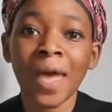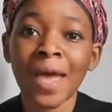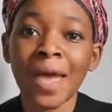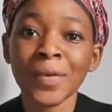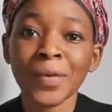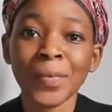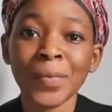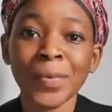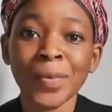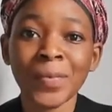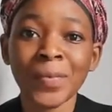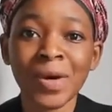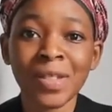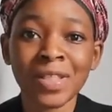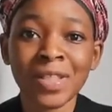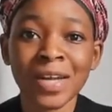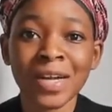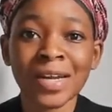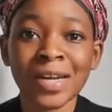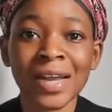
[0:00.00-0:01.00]
and we'll be
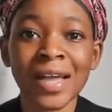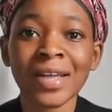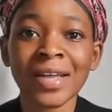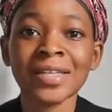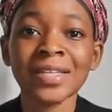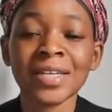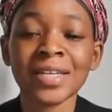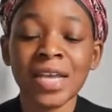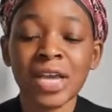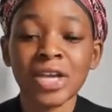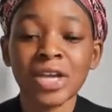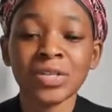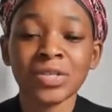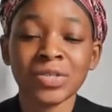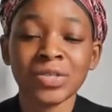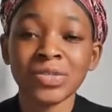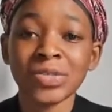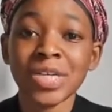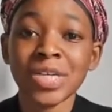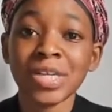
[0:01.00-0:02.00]
more than glad
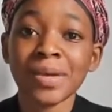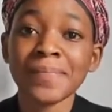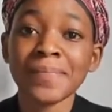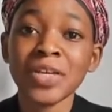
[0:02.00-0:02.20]
to do it.